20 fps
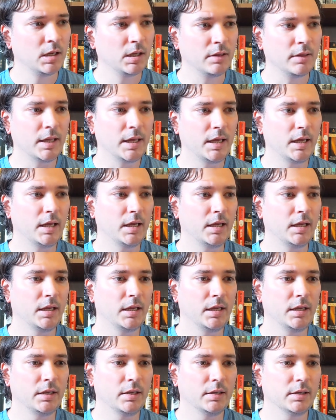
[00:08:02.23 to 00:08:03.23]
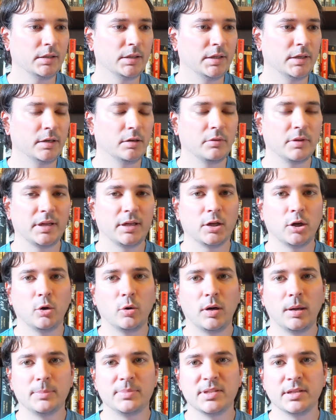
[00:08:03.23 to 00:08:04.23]
They go
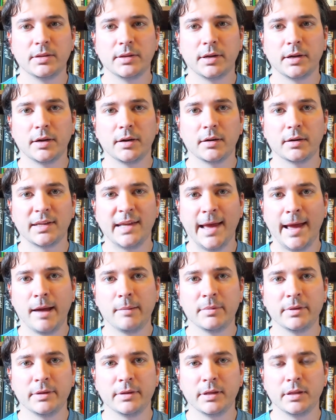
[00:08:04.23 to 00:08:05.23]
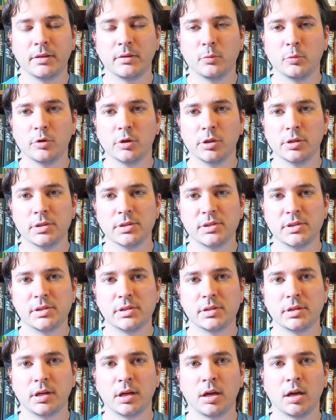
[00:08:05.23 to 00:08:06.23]
up to their cabin in the
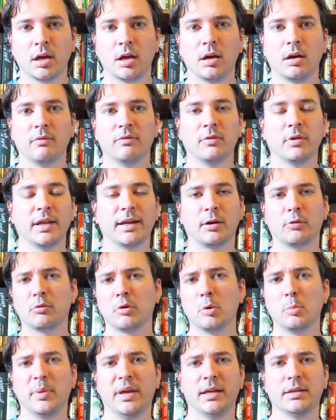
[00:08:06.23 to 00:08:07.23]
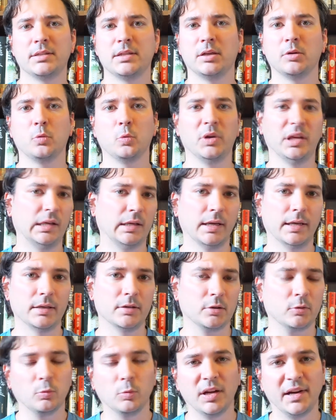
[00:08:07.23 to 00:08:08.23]
woods for like a romantic weekend
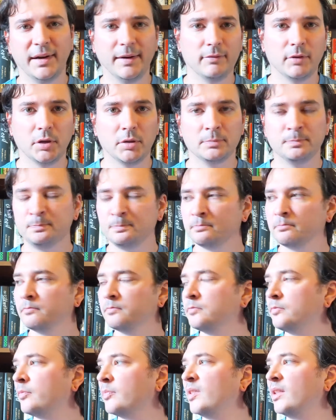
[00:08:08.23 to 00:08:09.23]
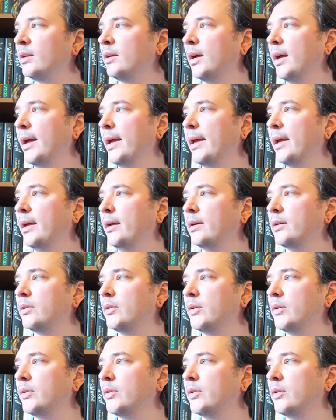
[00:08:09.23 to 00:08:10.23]
or whatever,
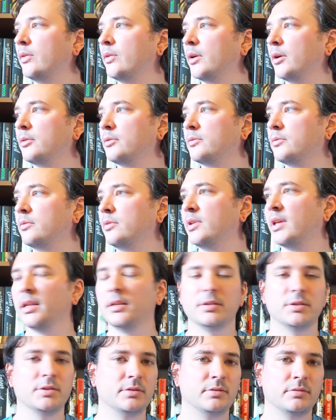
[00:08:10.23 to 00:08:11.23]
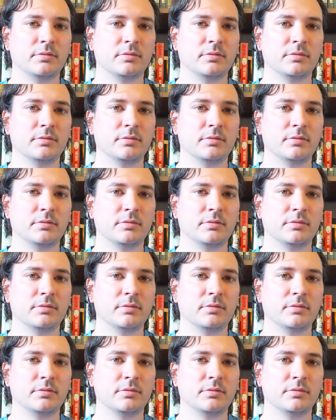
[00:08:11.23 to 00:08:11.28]
and they're getting